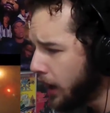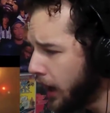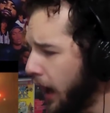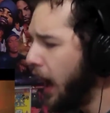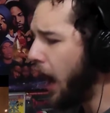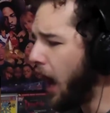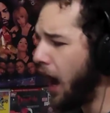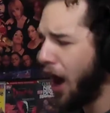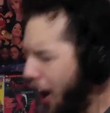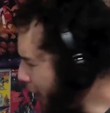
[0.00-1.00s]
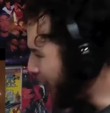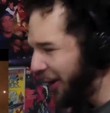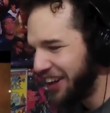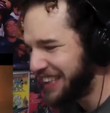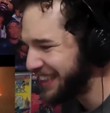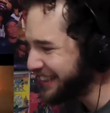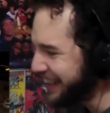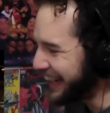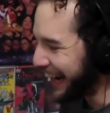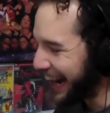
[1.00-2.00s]
What would it be? Oh,
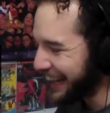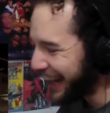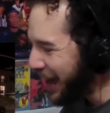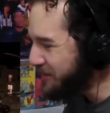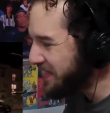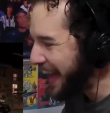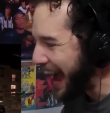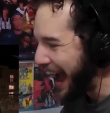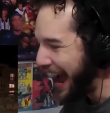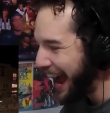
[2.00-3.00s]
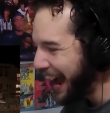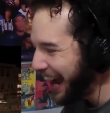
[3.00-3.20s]
dude, I love that.